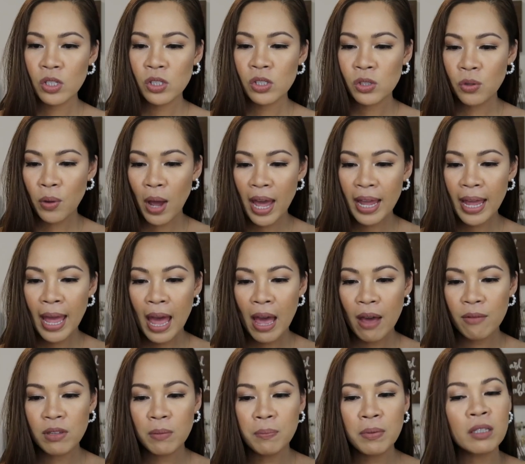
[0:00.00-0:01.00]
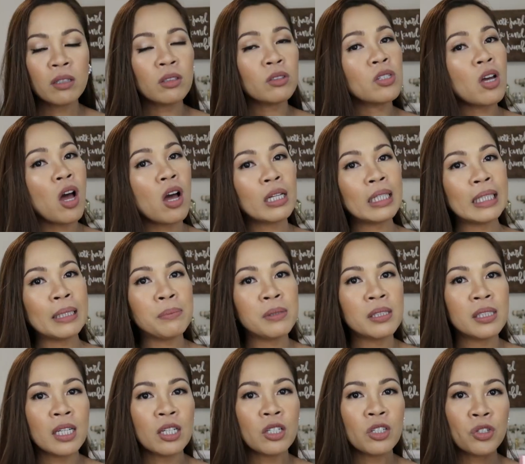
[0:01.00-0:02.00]
So I have the Pillow Talk
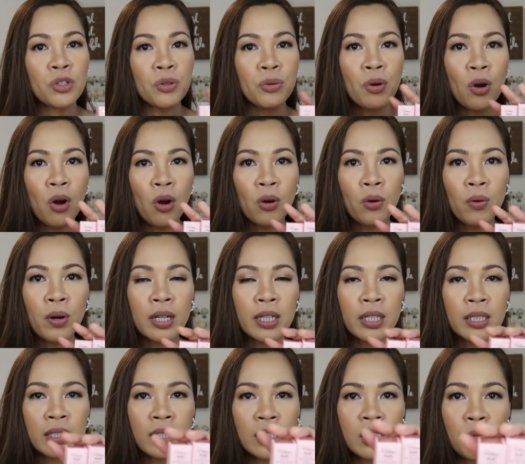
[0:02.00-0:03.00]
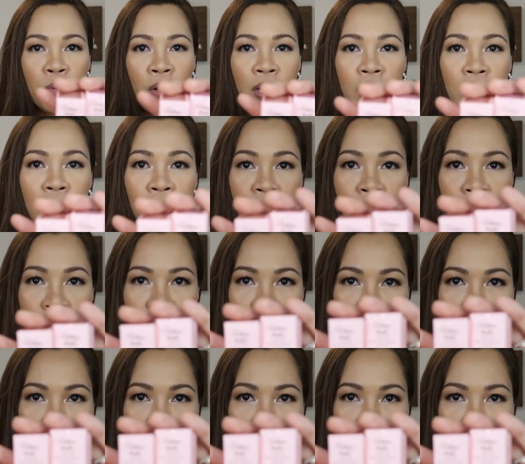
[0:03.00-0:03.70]
Lipstick Duo, and this is what it looks